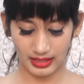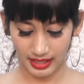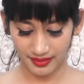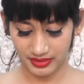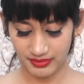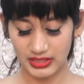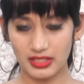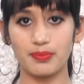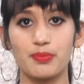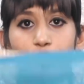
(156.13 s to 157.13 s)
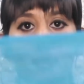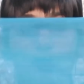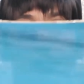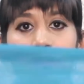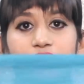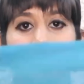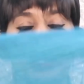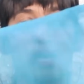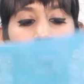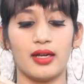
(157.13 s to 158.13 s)
they have given this beautiful
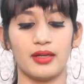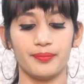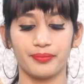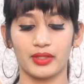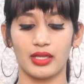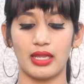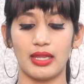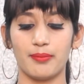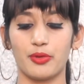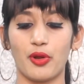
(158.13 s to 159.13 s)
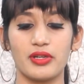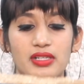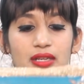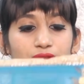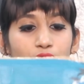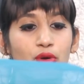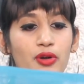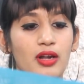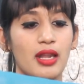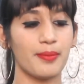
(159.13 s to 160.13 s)
embroidery,
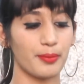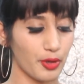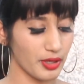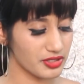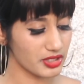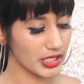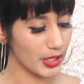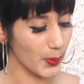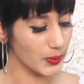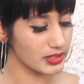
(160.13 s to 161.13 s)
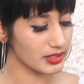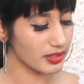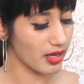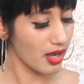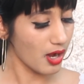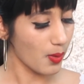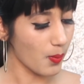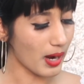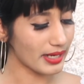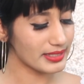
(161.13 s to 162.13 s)
floral embroidery, golden,
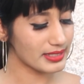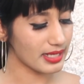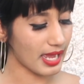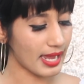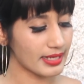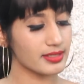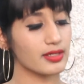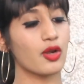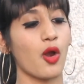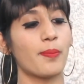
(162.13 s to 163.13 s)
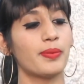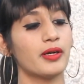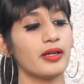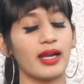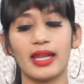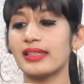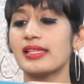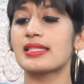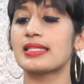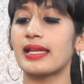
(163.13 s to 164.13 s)
white and copper. Again,
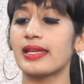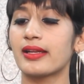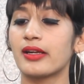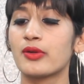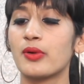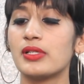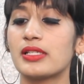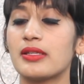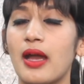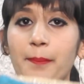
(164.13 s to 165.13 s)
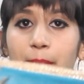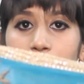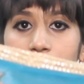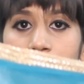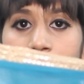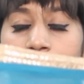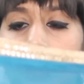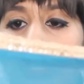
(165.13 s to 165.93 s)
there's like a golden pearl